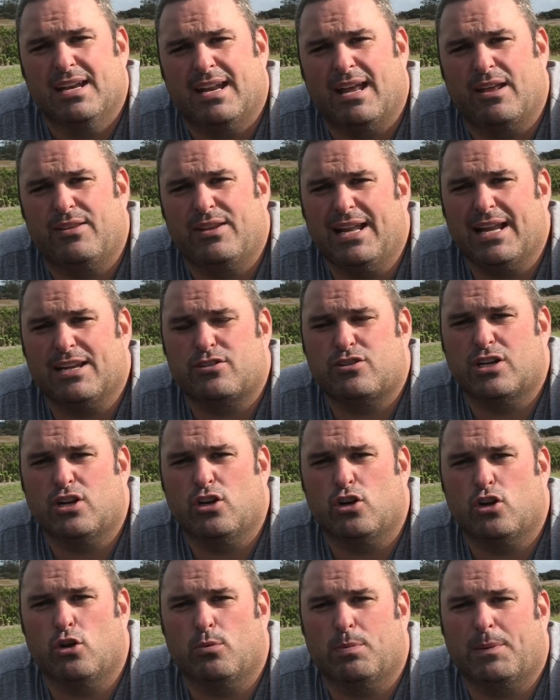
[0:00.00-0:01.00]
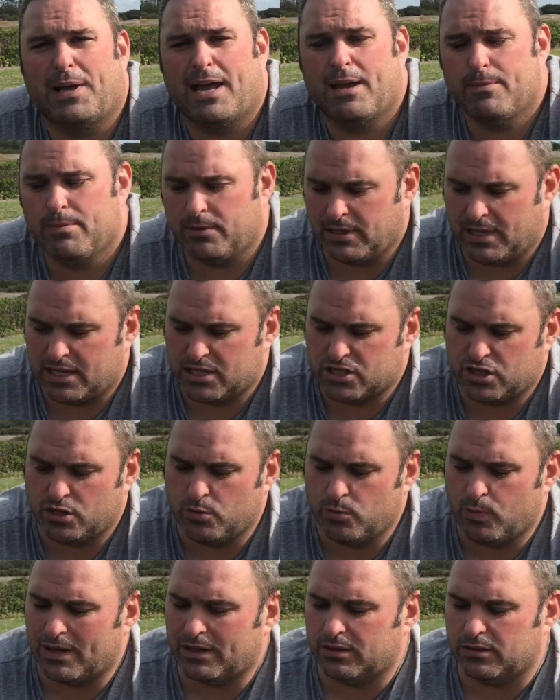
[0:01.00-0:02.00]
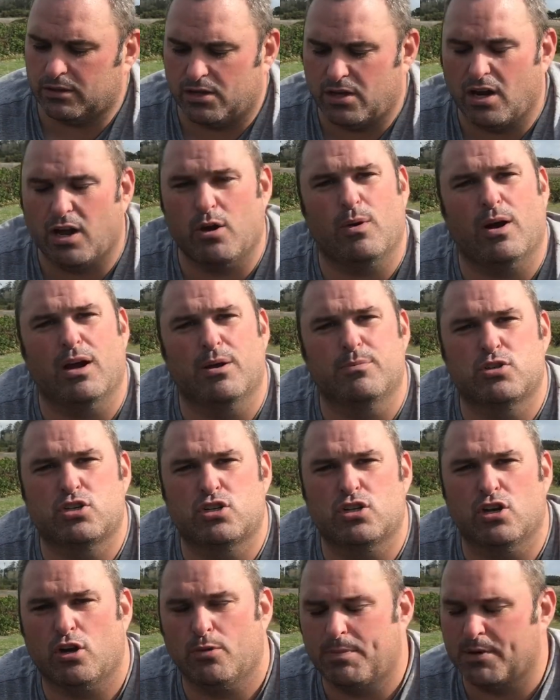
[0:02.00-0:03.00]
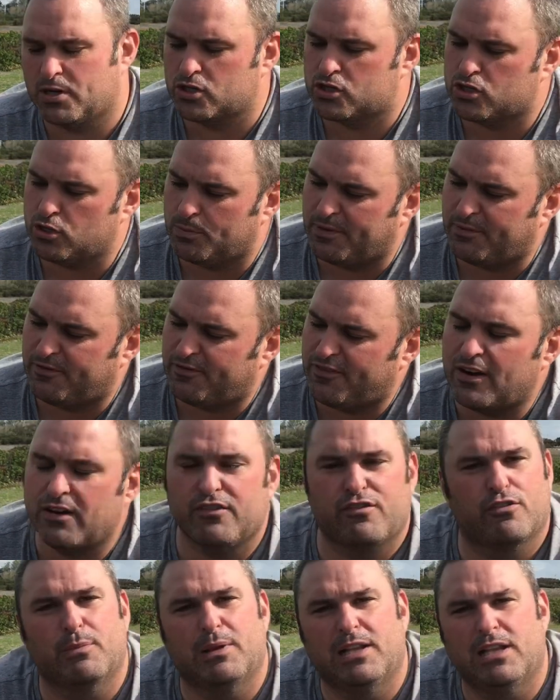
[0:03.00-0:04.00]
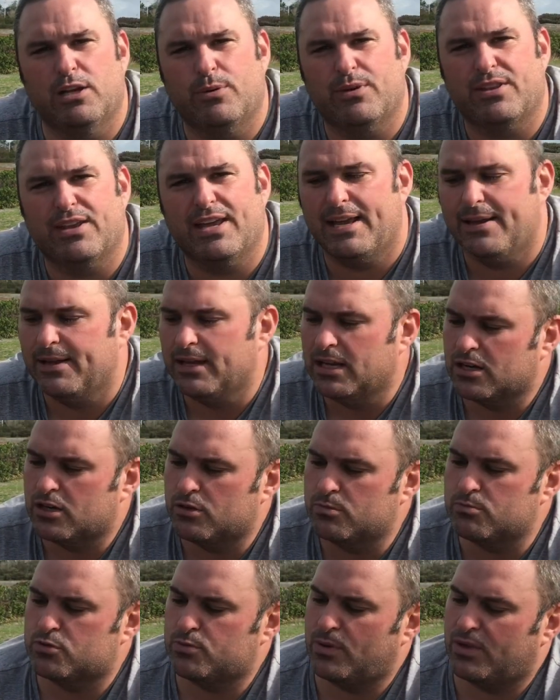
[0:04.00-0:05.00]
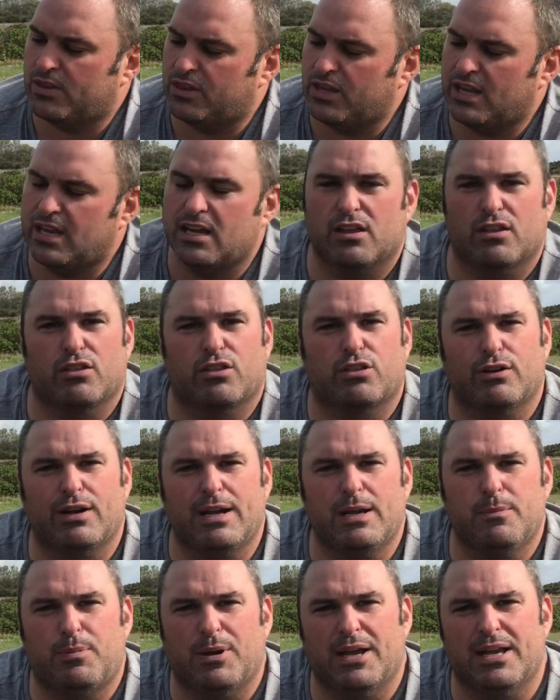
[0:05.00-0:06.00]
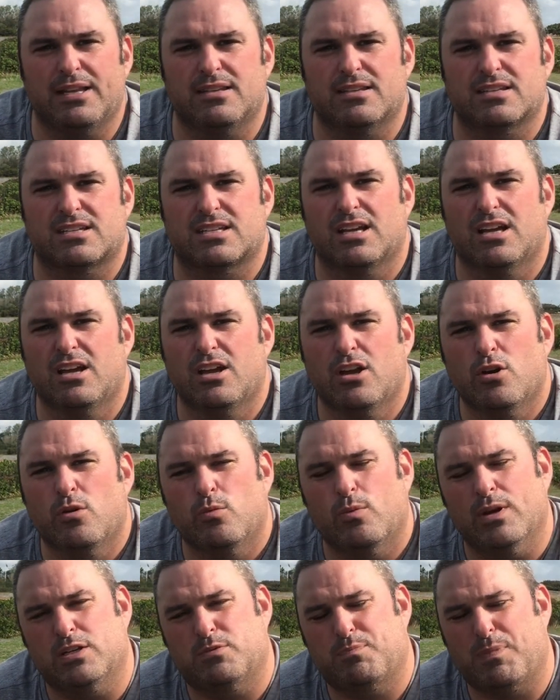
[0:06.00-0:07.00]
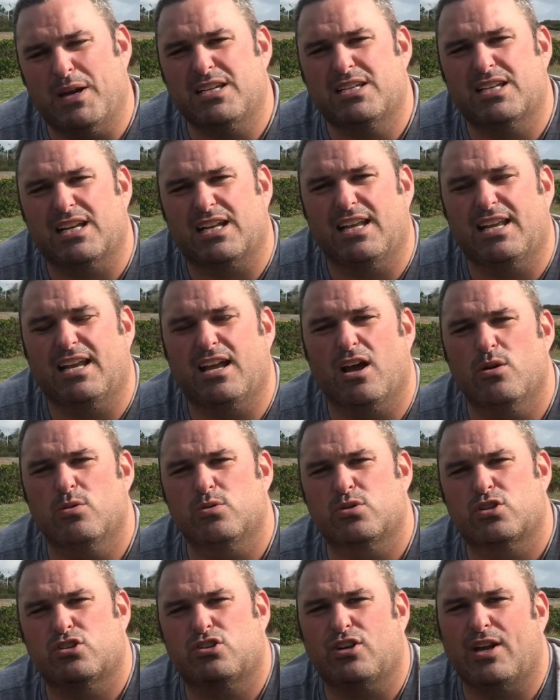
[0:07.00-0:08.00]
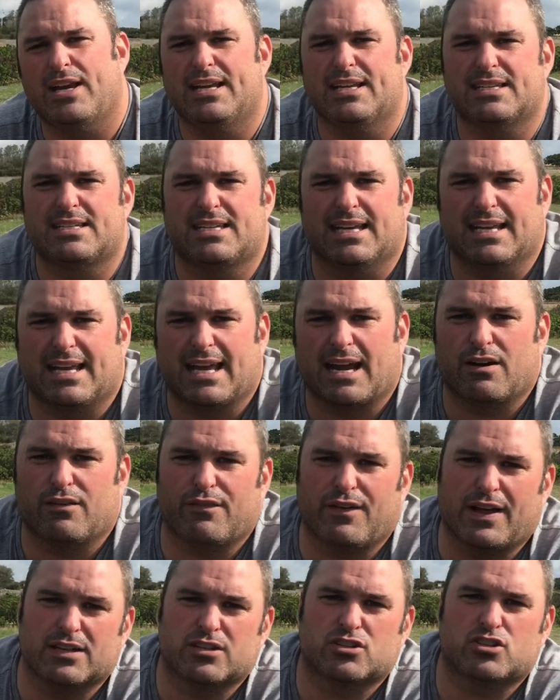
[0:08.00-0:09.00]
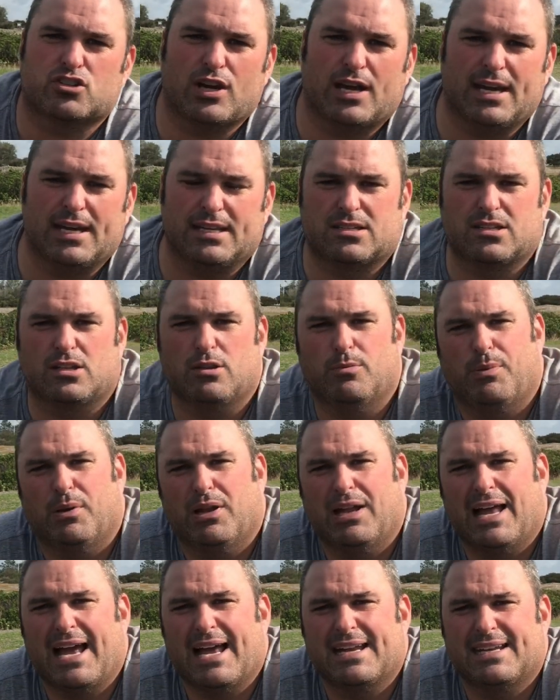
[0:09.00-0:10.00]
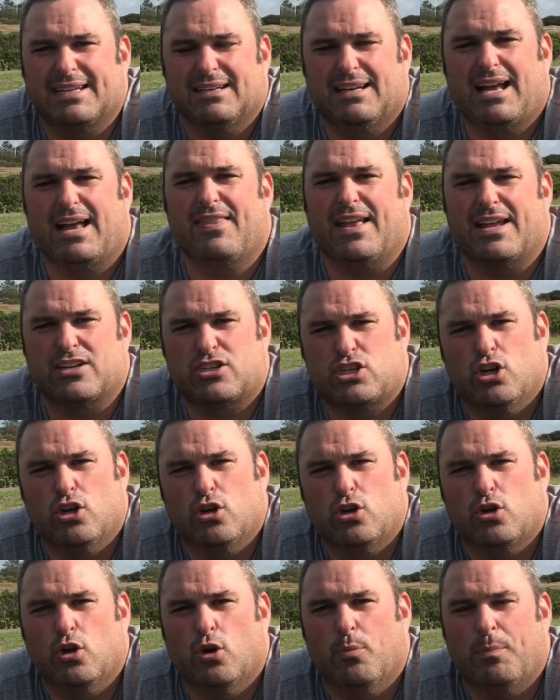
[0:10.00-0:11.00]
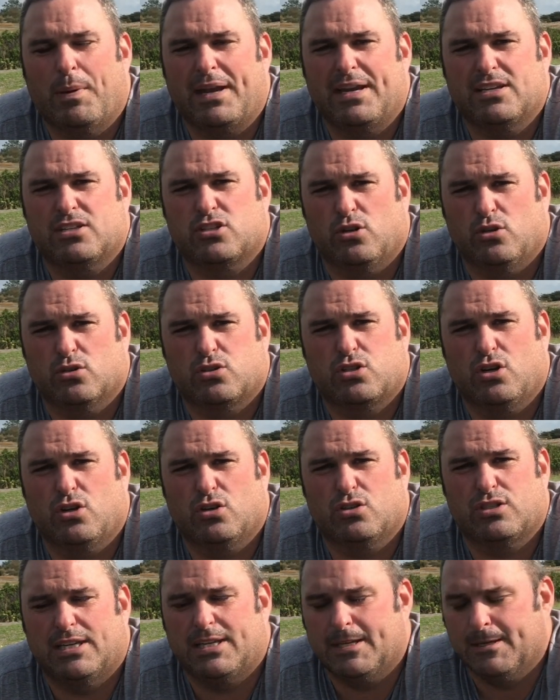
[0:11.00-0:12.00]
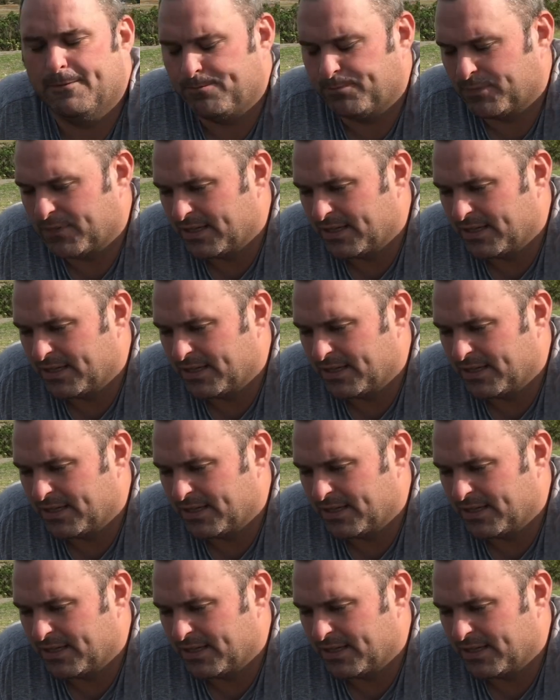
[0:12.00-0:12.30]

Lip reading: Now the electric hookup cable, as you well know, I'm sure, because you'll be very familiar with it, comes with the 3 pins which basically goes straight into your caravan, straight into the bollard, and that's your hookup and it's all sorted.